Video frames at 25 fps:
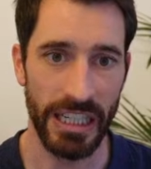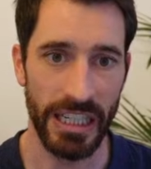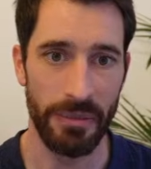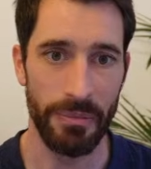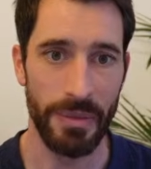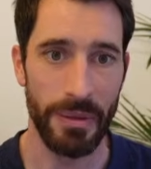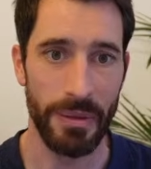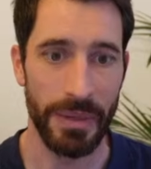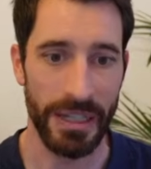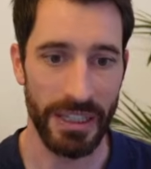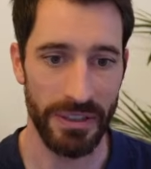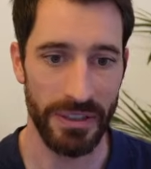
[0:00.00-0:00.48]
be
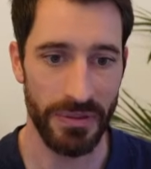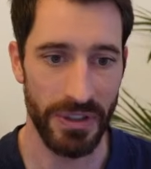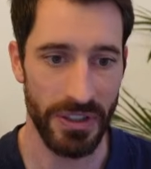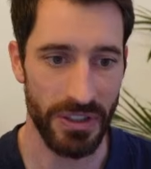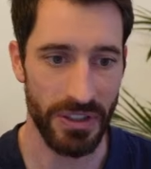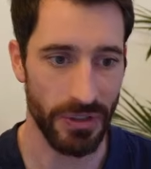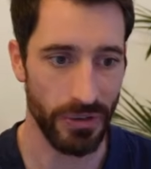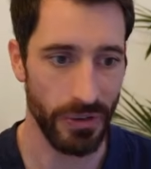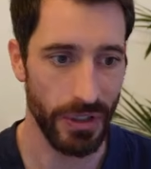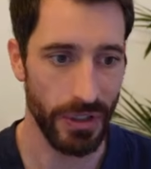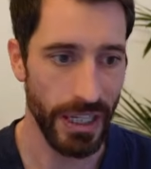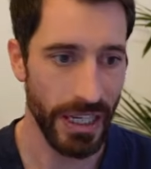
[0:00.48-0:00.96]

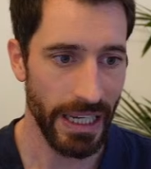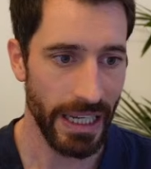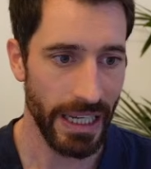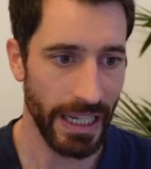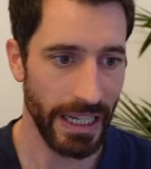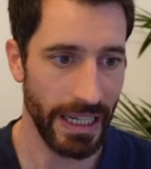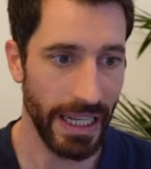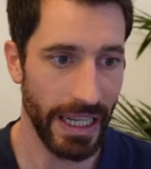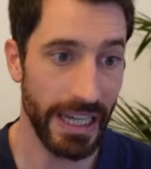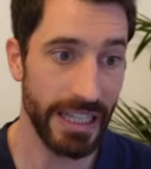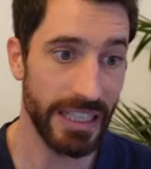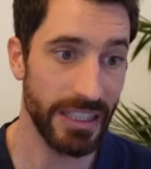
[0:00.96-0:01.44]
beneficial,
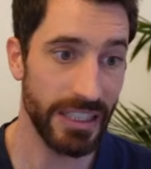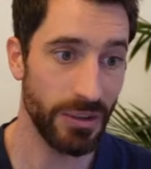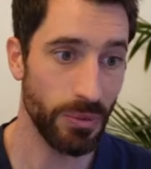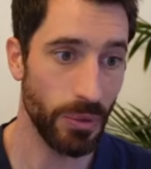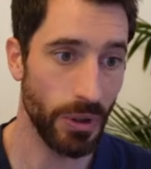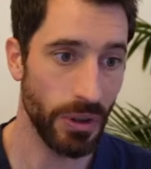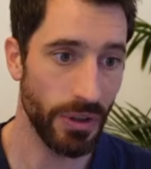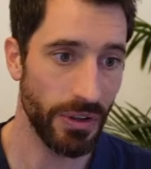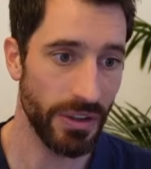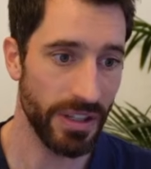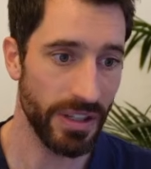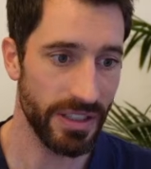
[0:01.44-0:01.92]
and that is
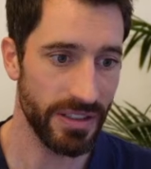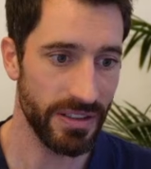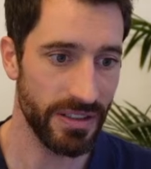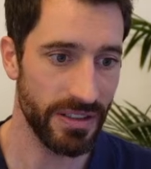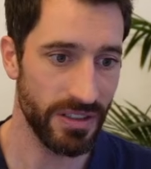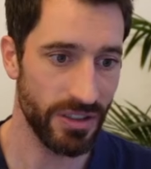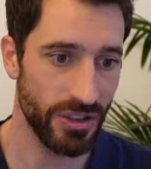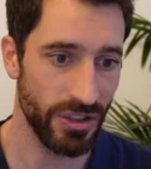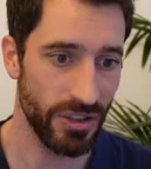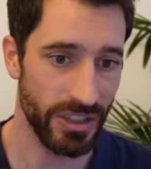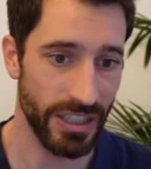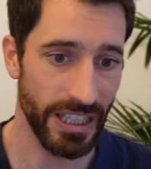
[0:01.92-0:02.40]
what this
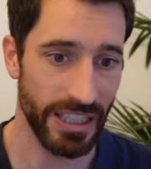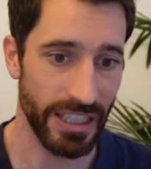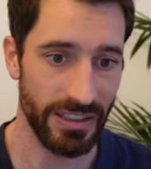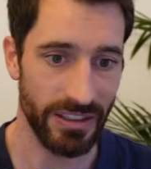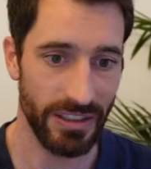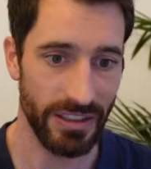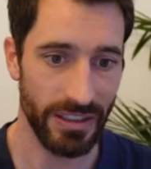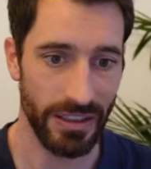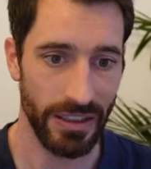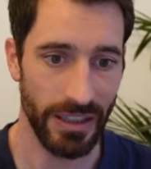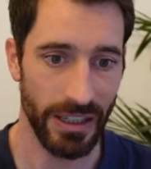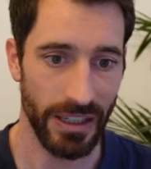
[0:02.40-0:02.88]

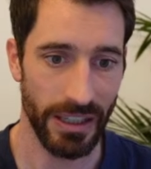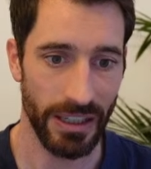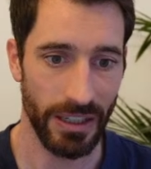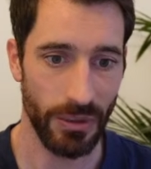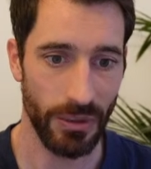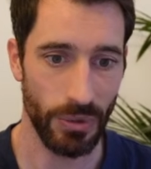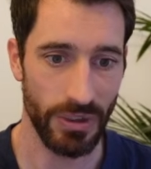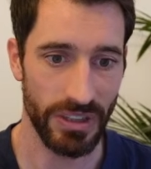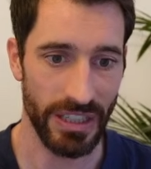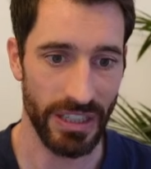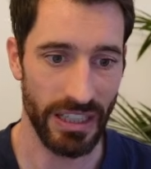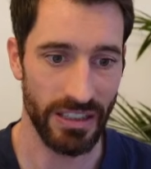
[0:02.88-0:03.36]
suggestion
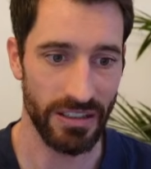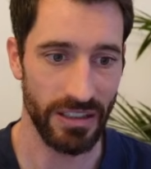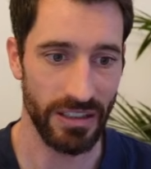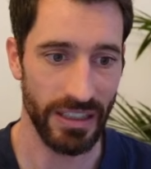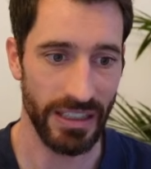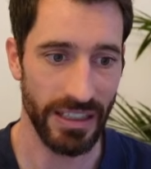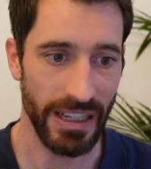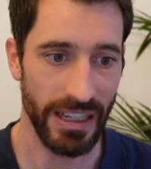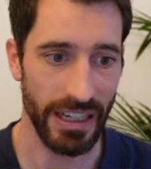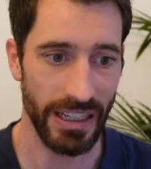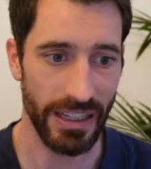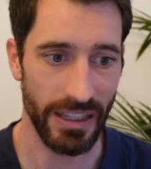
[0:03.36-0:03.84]
was actually
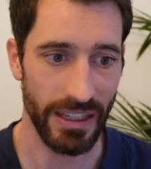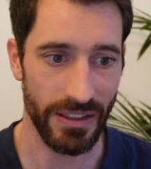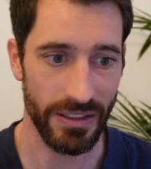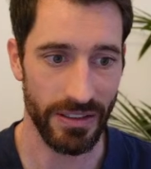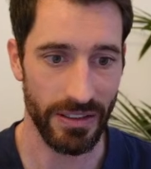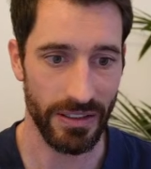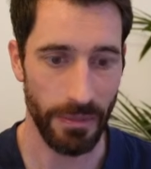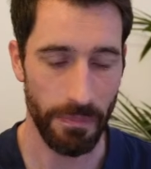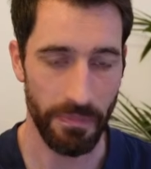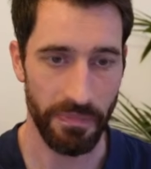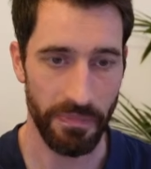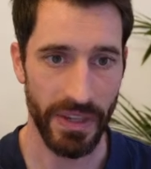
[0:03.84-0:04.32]
telling
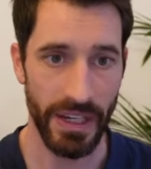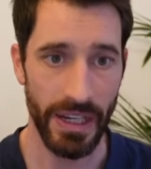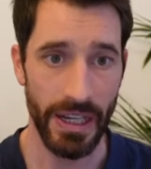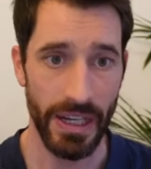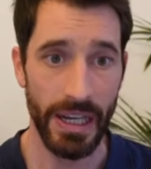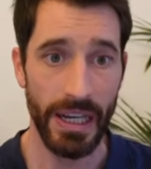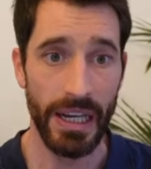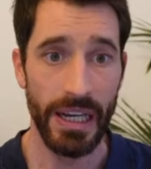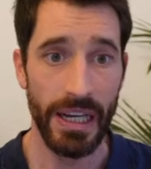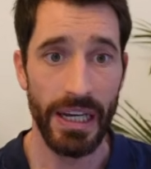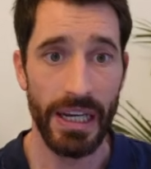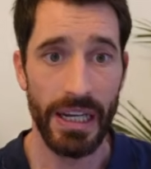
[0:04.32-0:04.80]
us.
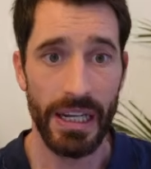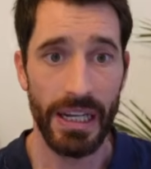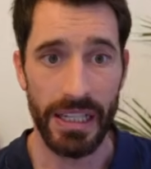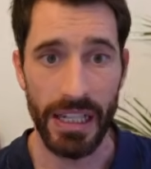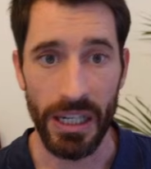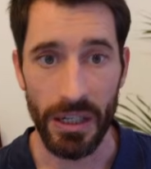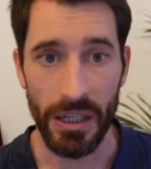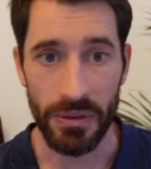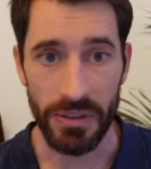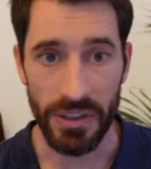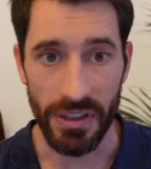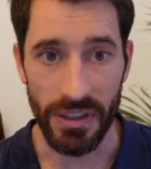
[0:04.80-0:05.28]

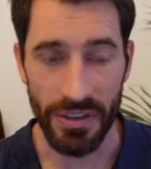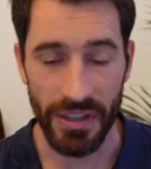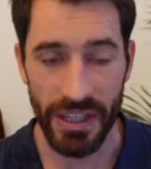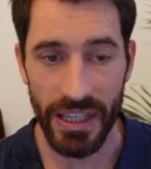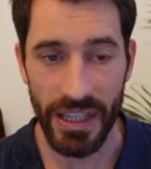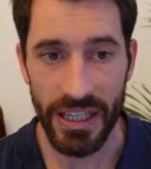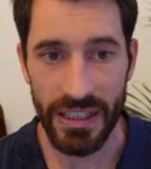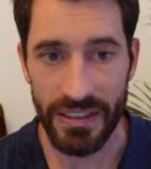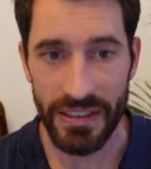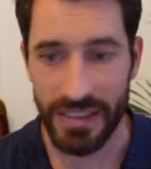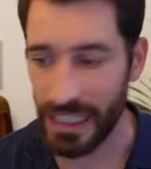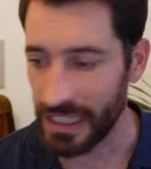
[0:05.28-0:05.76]
Now, the thing
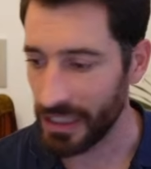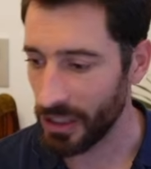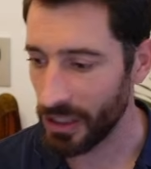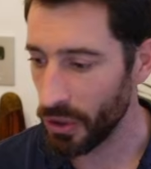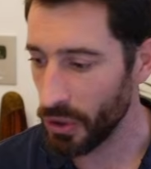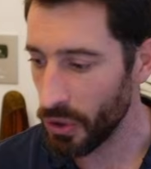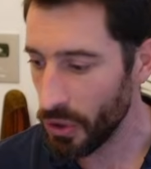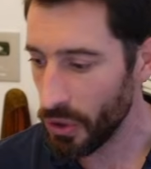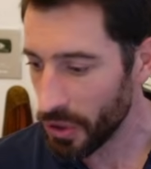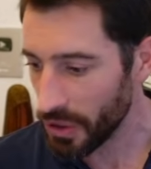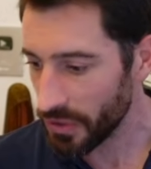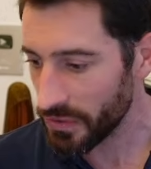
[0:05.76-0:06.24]
is that
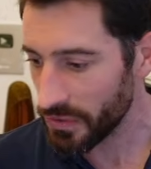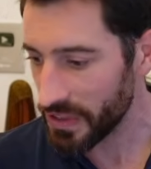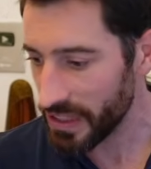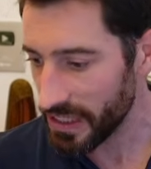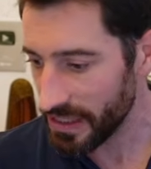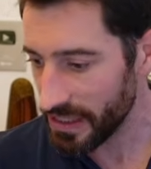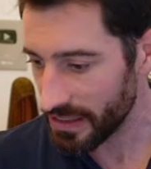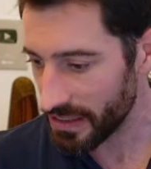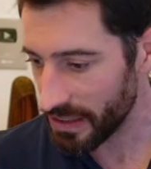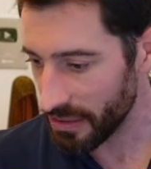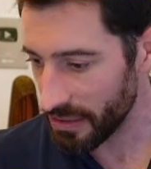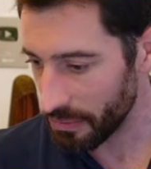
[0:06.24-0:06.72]
all of
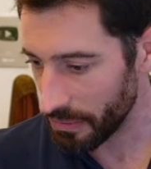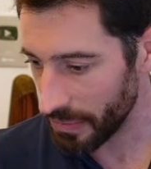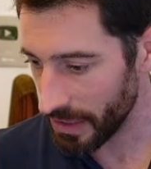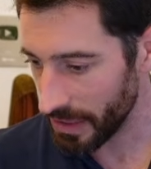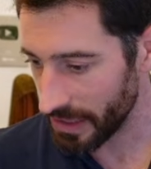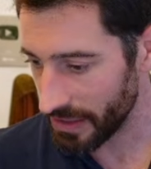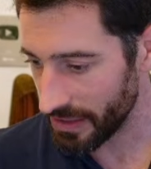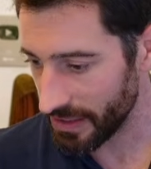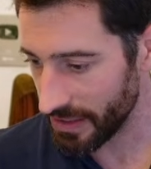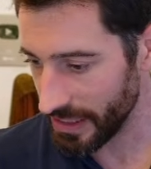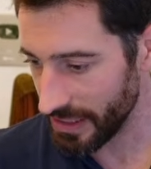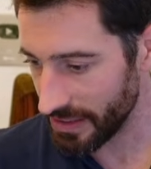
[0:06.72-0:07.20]
these
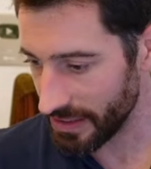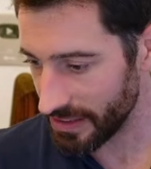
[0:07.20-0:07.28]
things